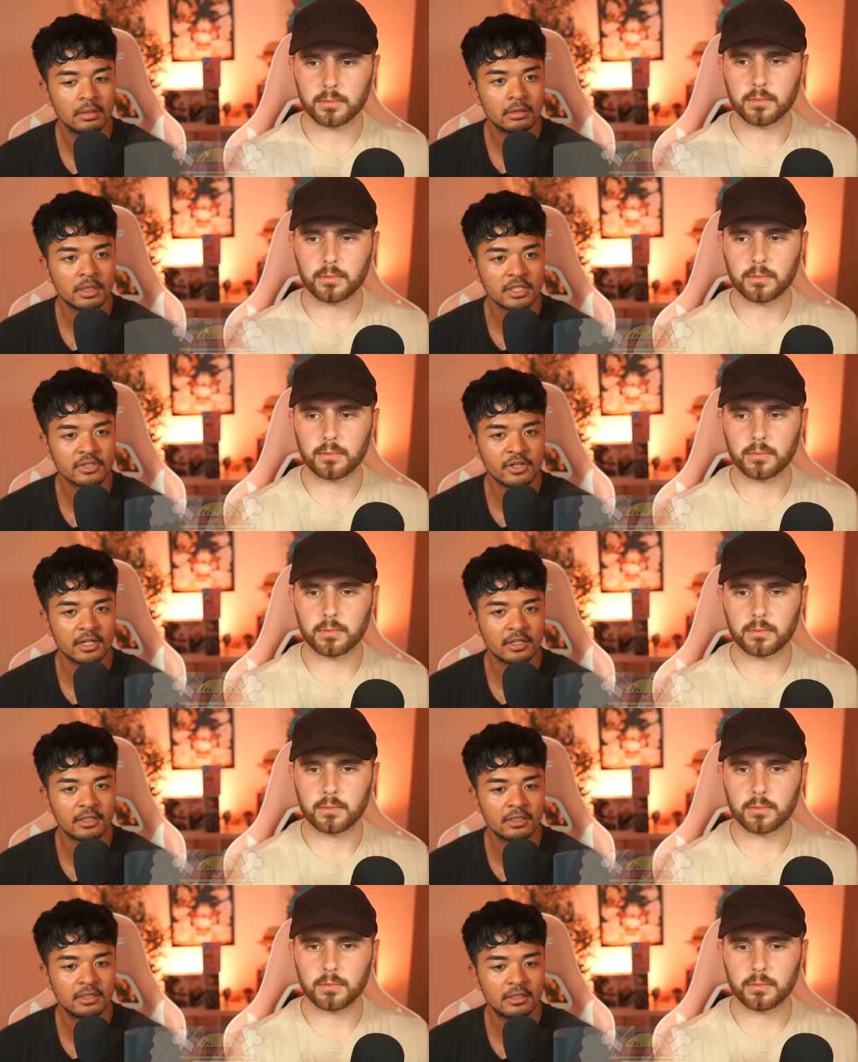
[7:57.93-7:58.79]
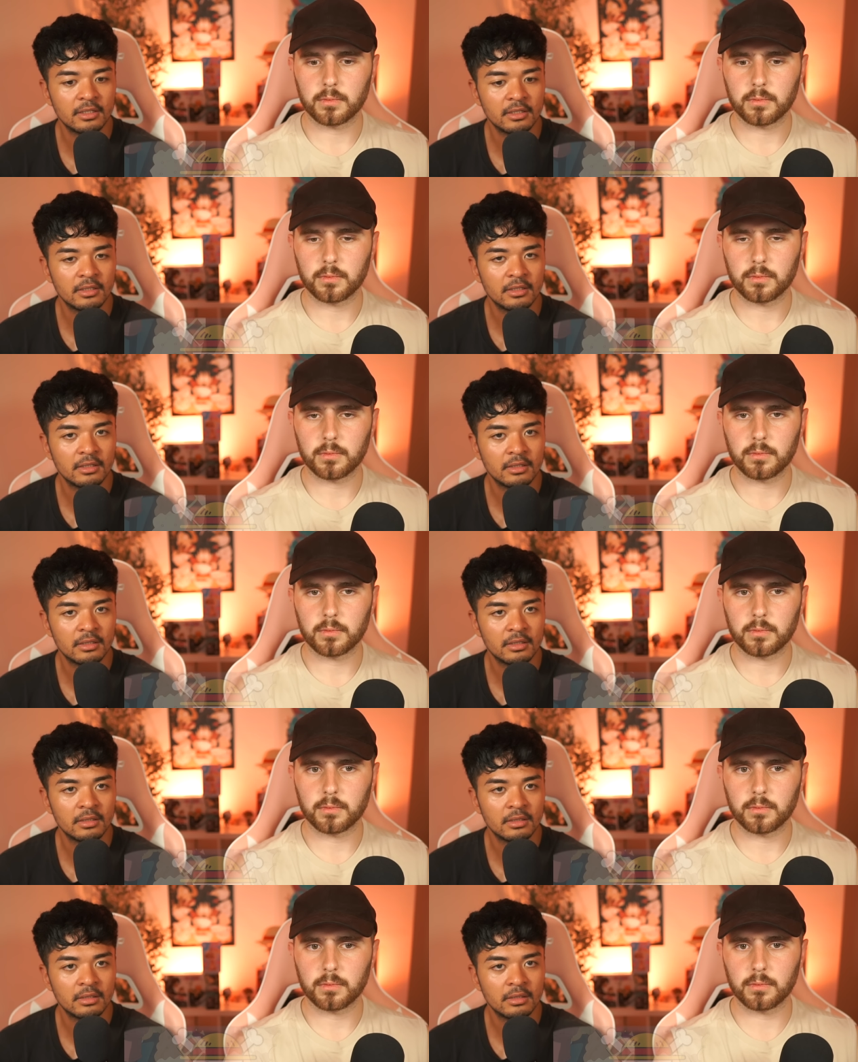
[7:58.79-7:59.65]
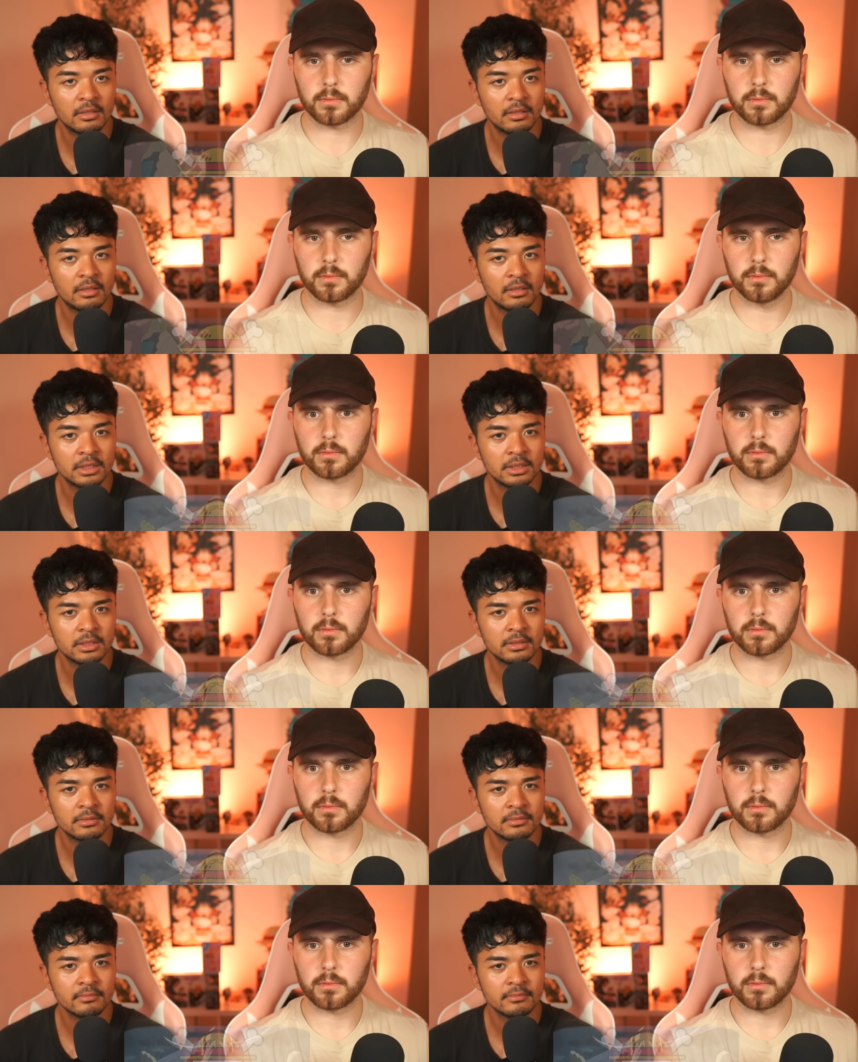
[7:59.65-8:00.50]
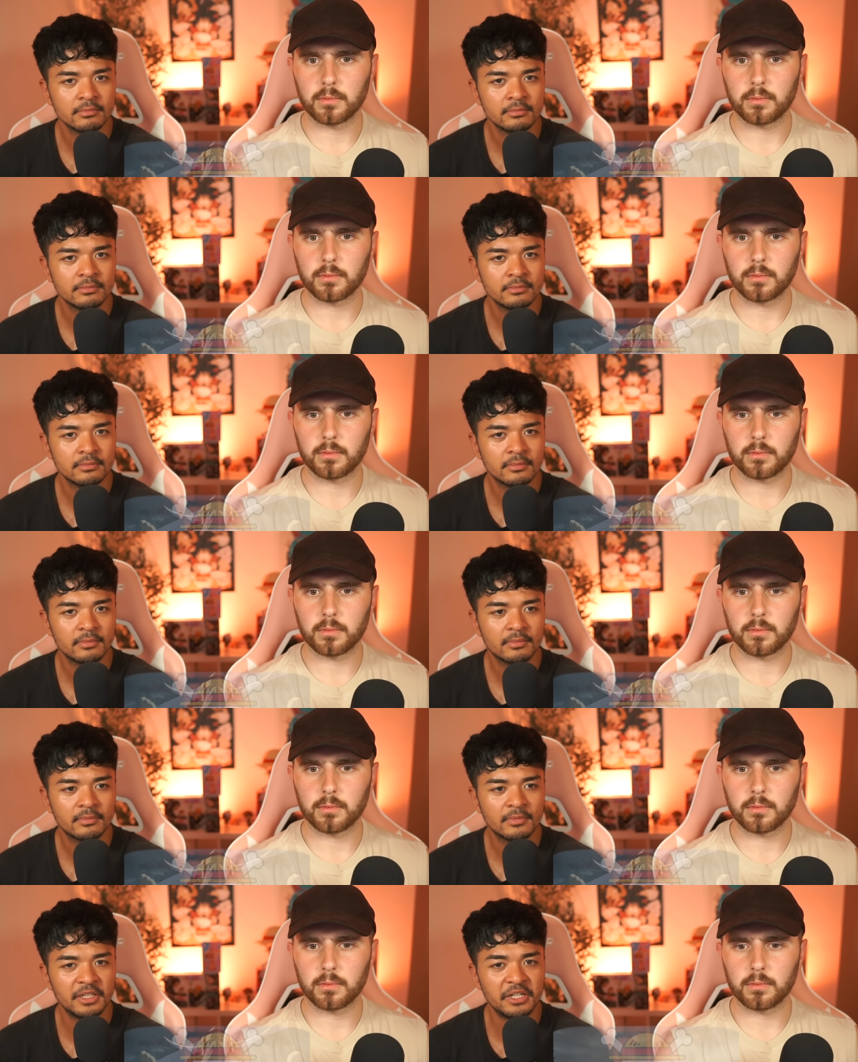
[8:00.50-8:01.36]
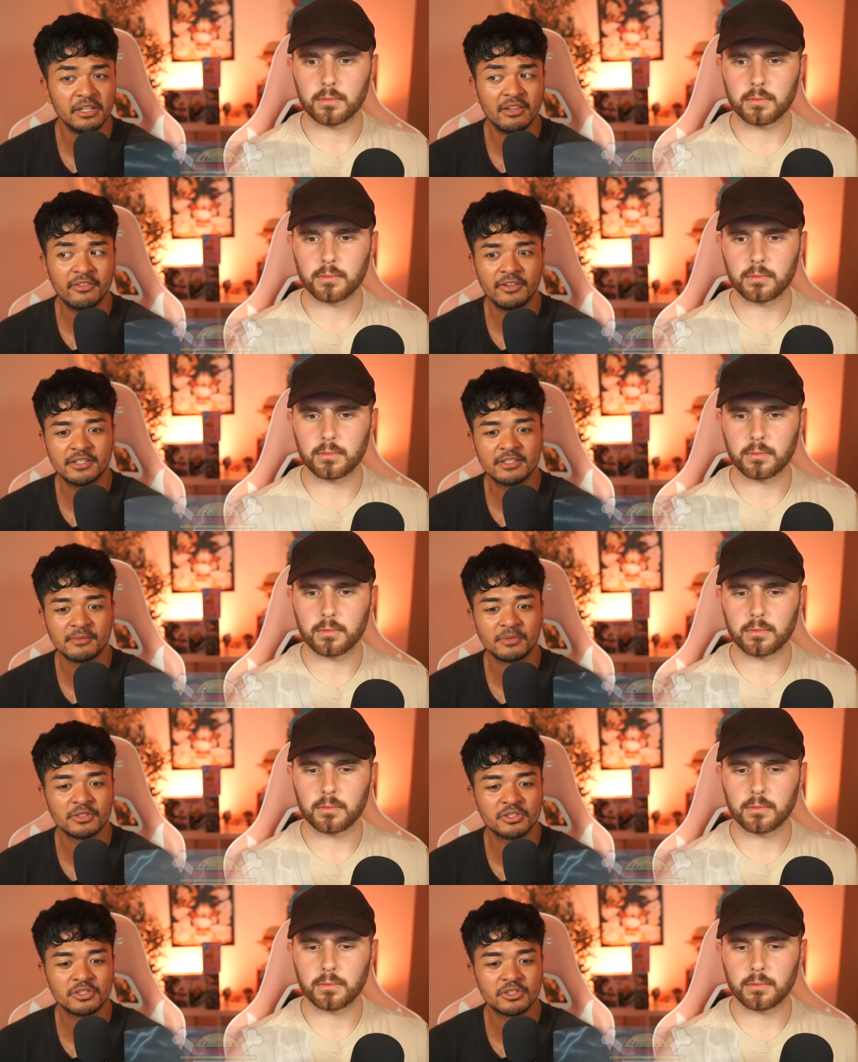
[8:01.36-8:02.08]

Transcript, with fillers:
Speaker 1: That's Crocker. Mm-hmm. Did he defeat someone